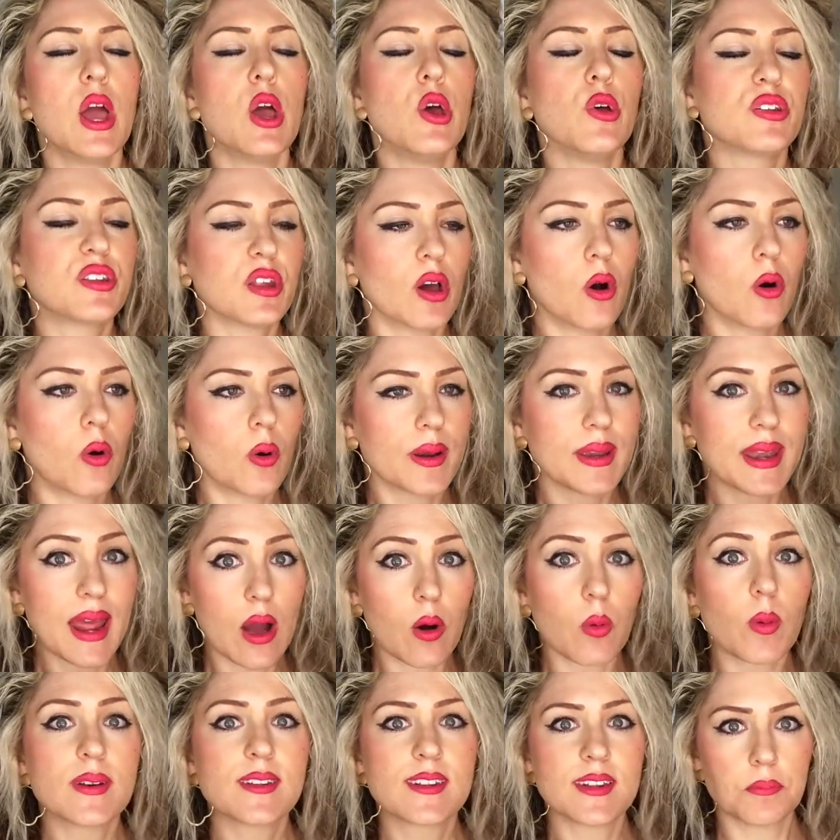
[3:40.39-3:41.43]
So
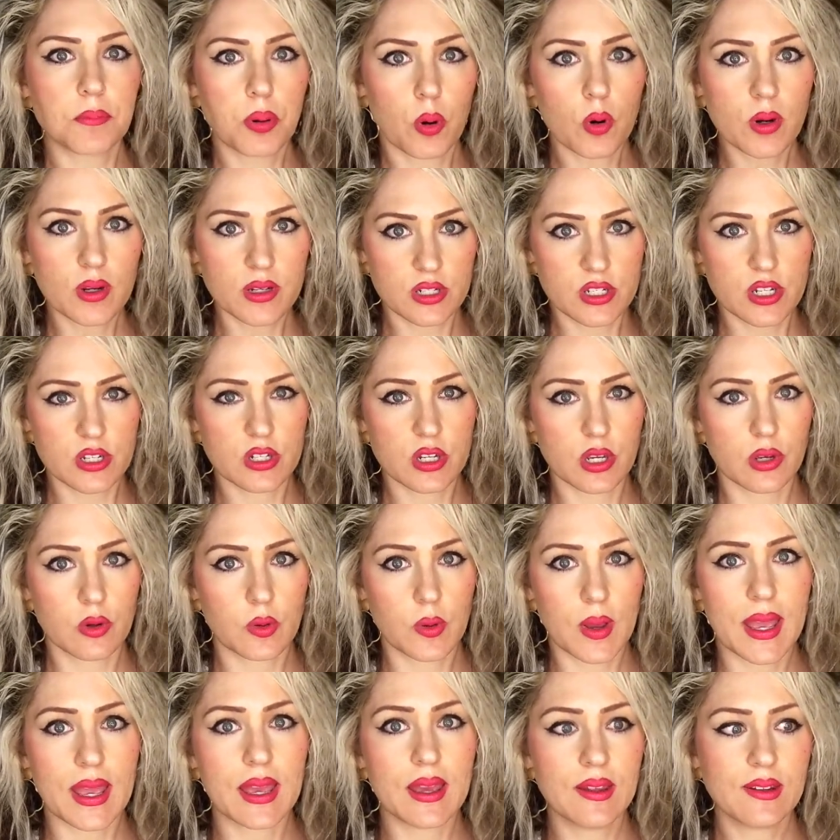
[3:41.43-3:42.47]
now what's important to
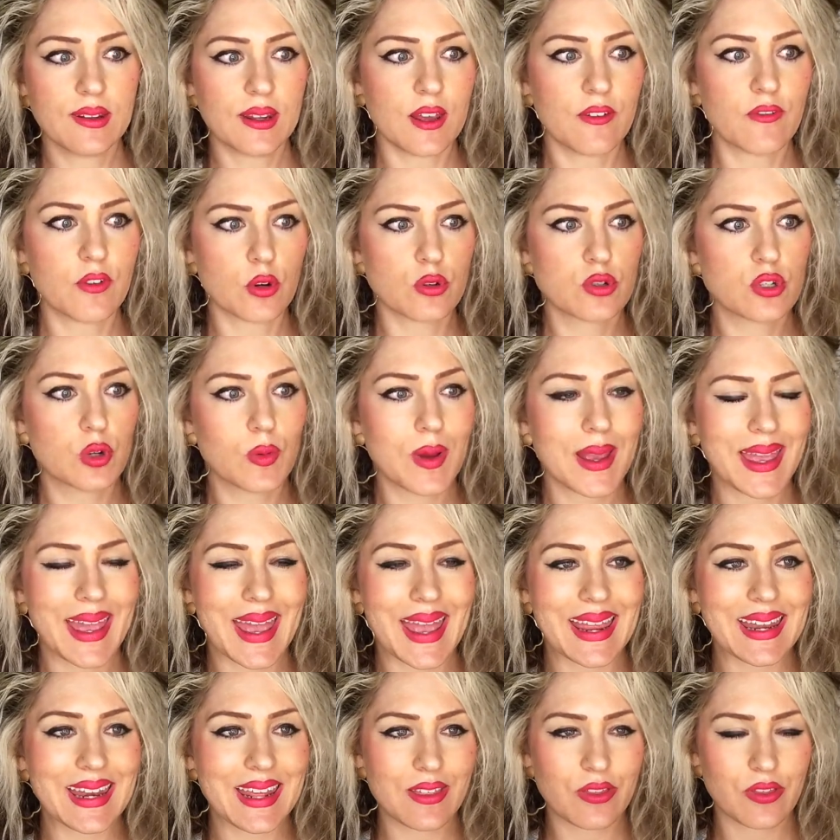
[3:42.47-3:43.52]
do is if you're doing
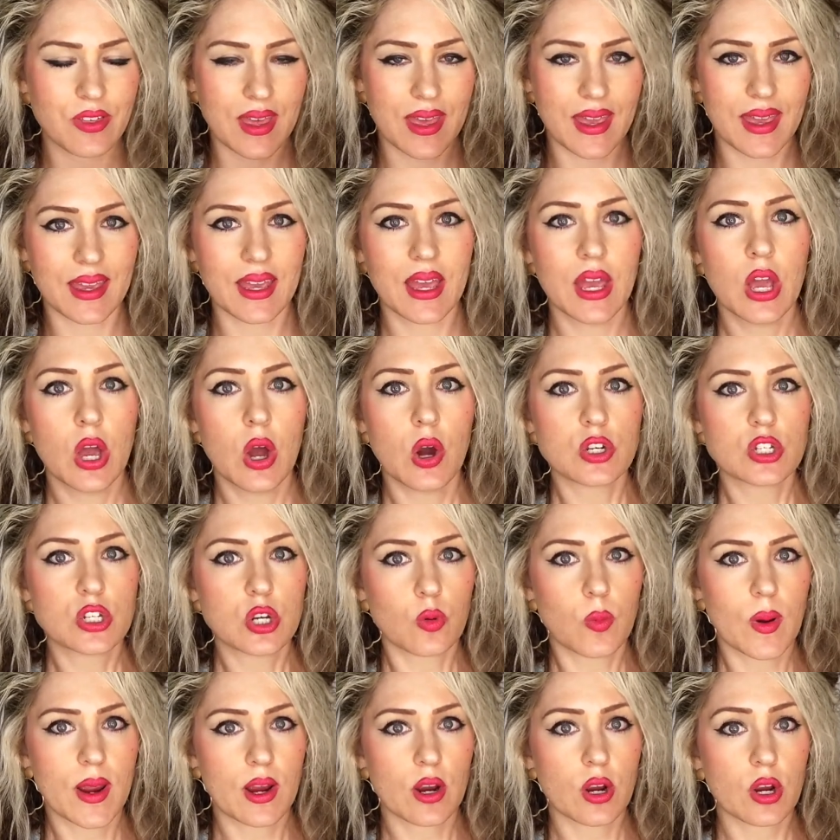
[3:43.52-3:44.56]
anything to
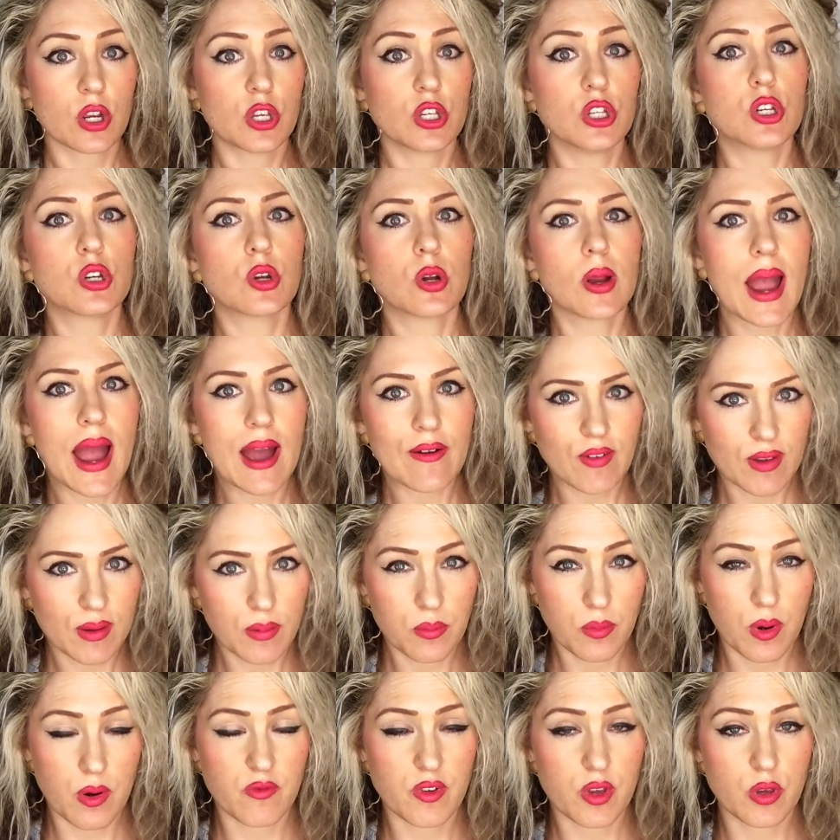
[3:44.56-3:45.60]
where you're having them
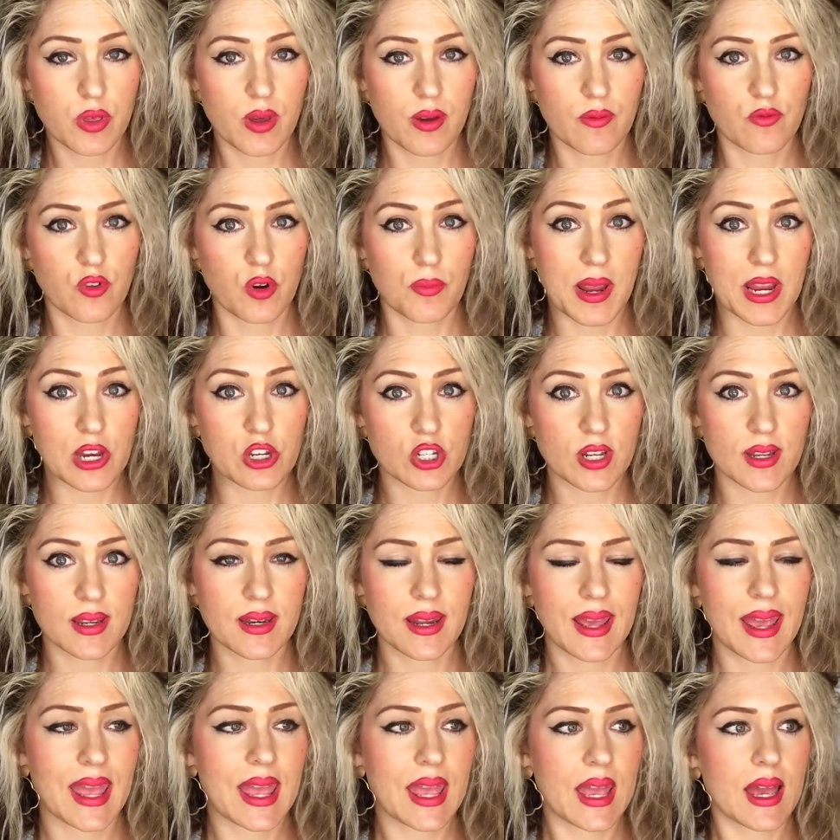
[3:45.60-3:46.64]
review the
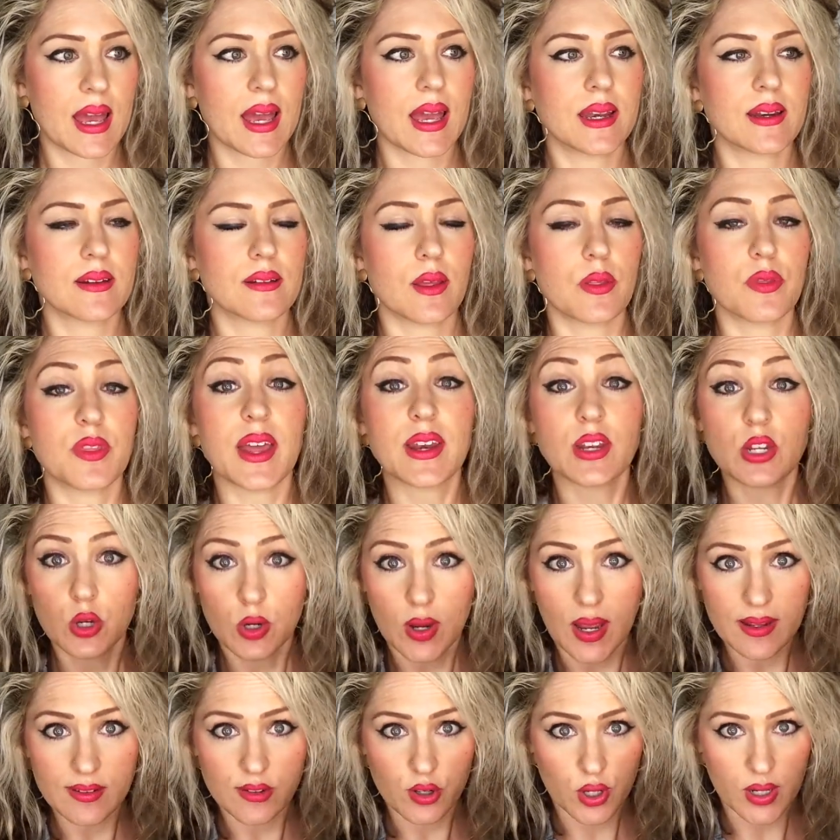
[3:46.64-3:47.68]
information and then you
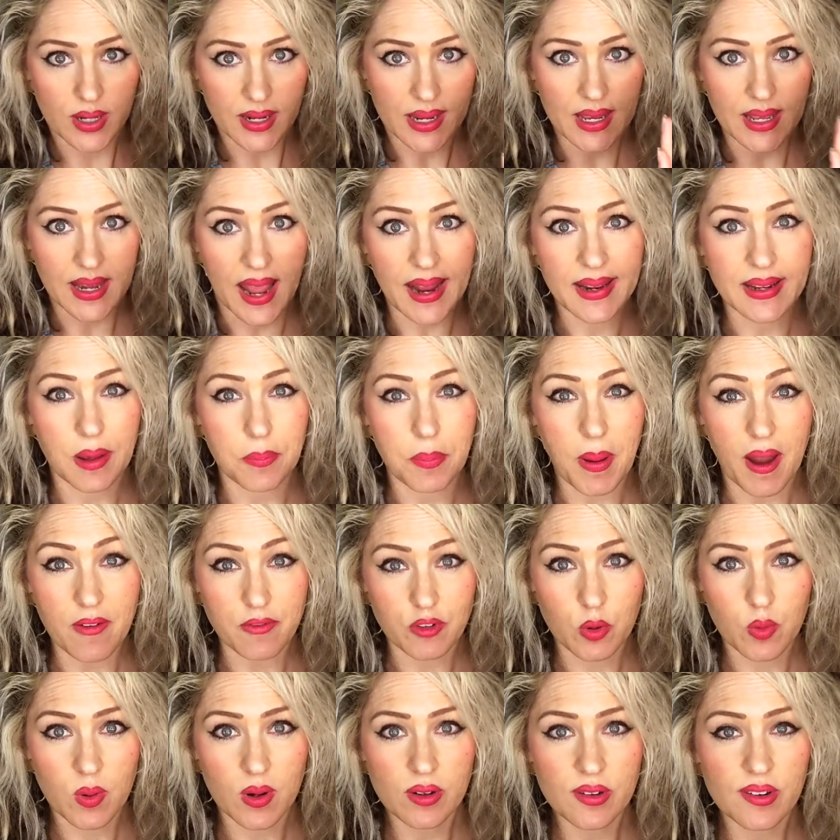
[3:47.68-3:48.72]
guys are going to connect up
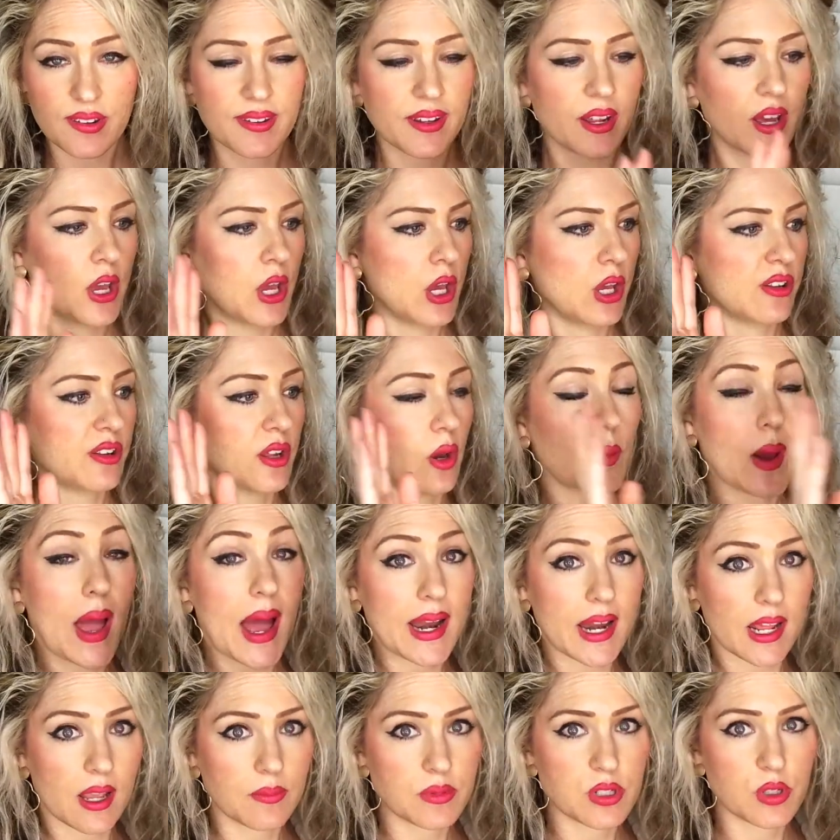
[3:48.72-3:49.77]
afterwards. So
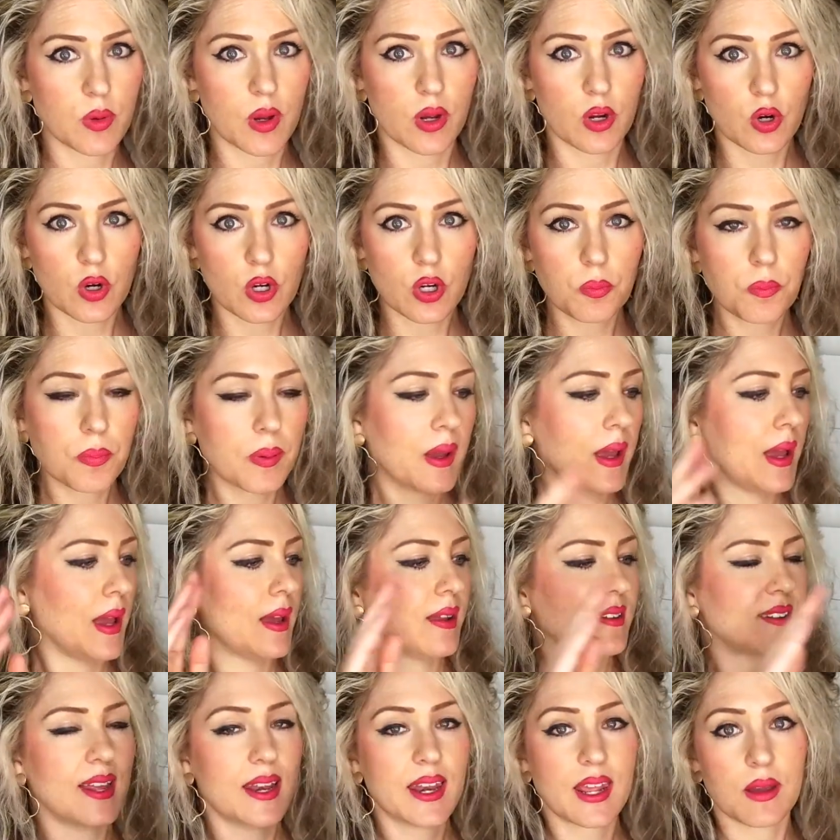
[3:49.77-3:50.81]
adding them to a group,
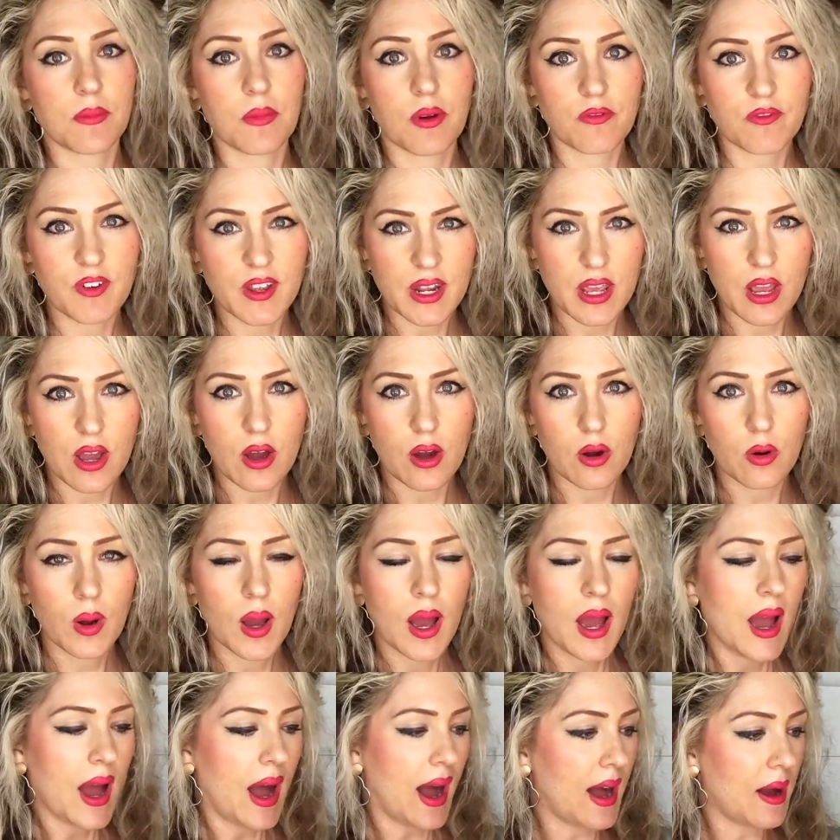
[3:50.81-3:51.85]
sending them a video,
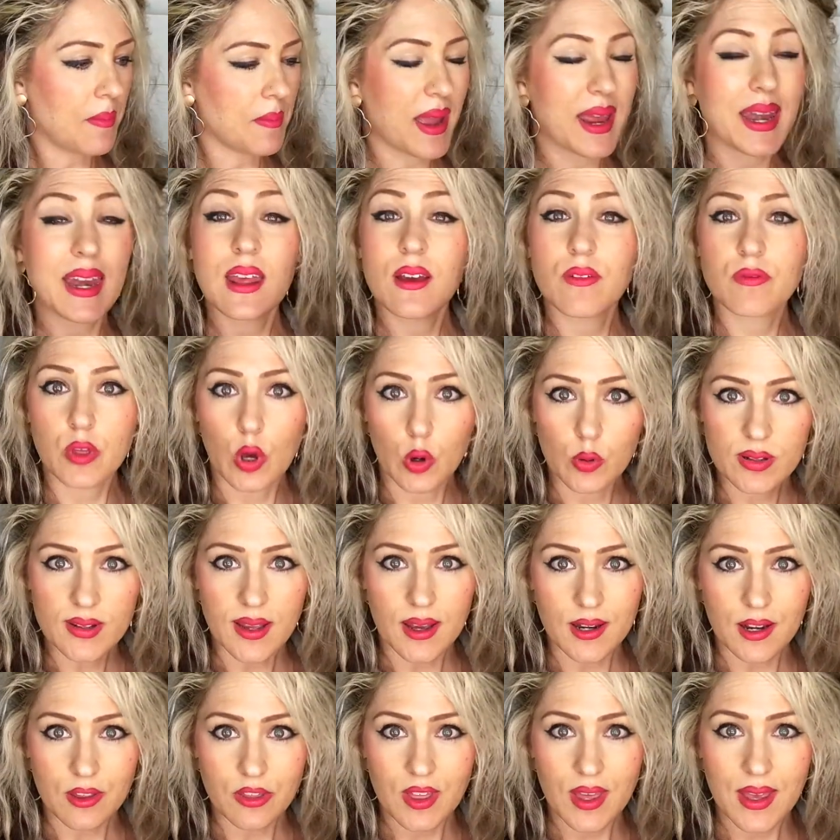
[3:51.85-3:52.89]
any of those
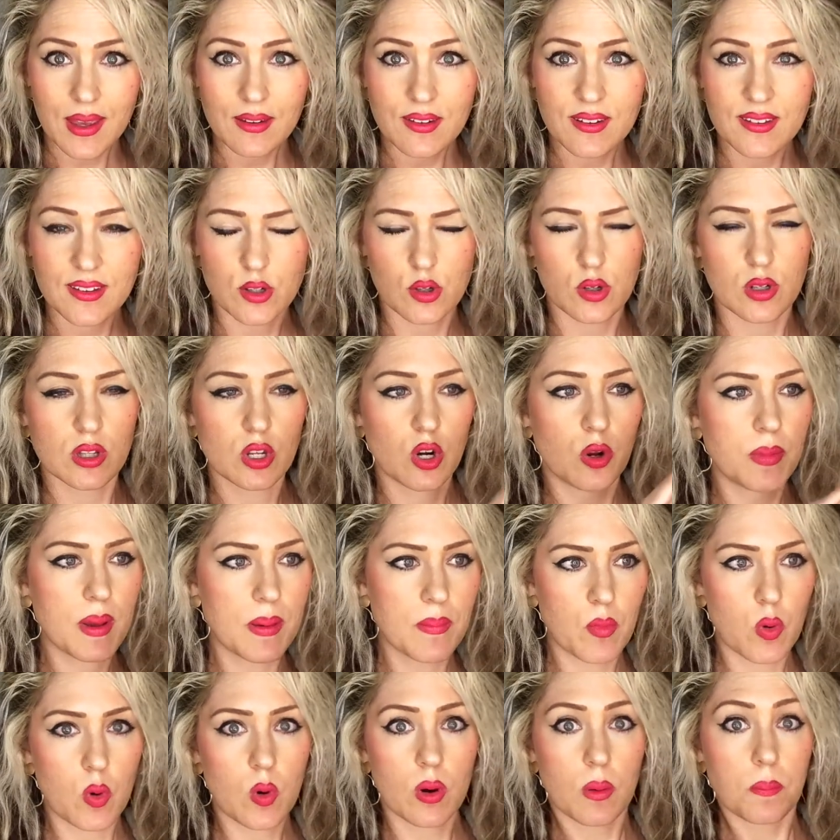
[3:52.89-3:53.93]
kind of things that are a little
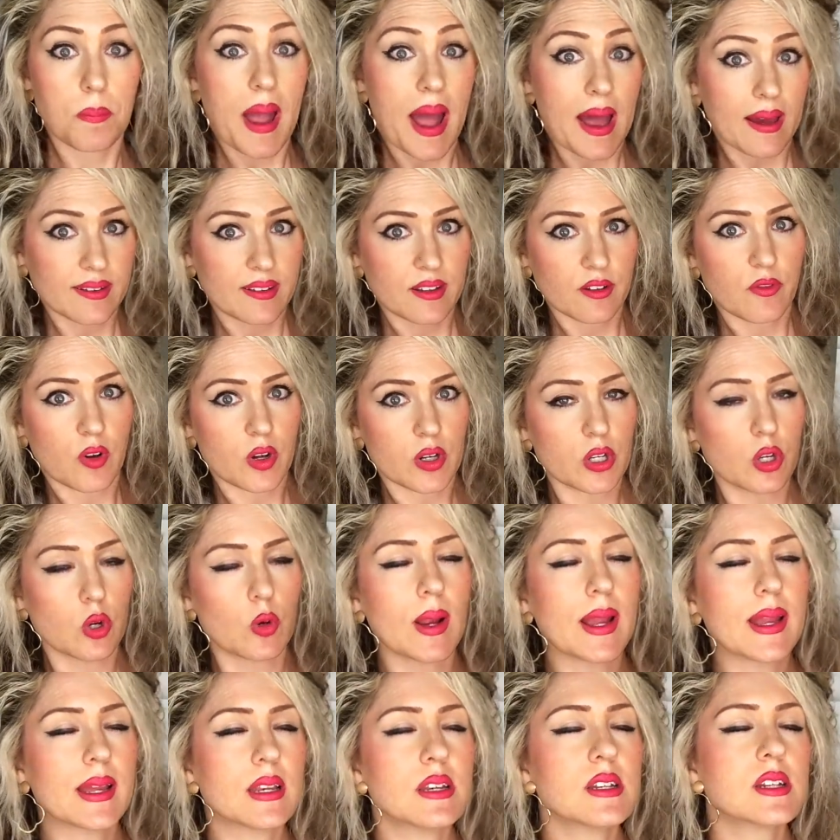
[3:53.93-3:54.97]
bit more passive on your
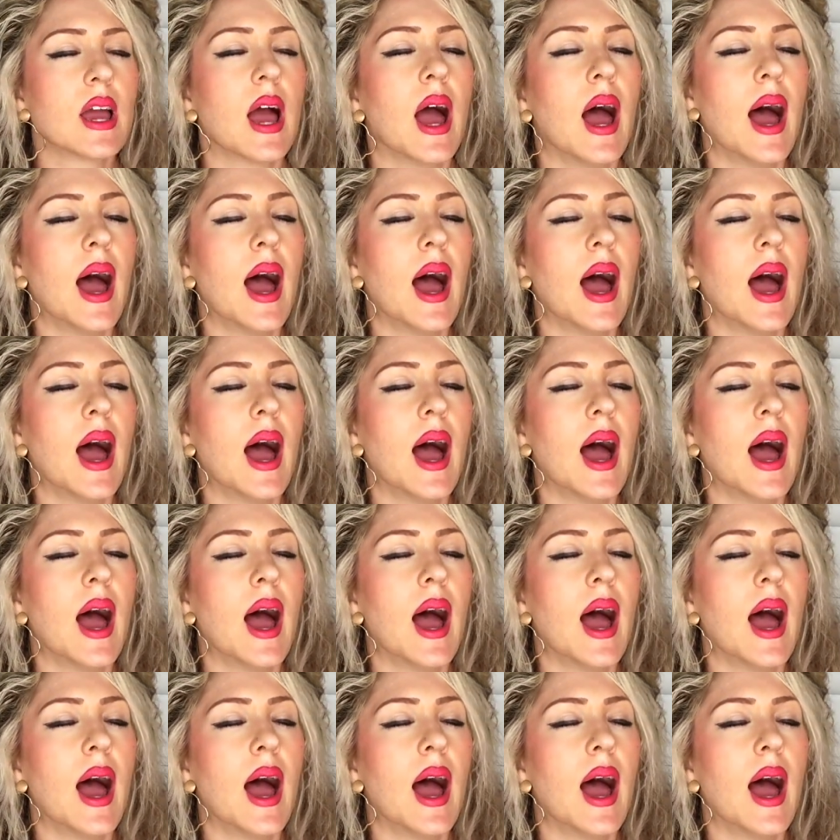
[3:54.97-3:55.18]
end.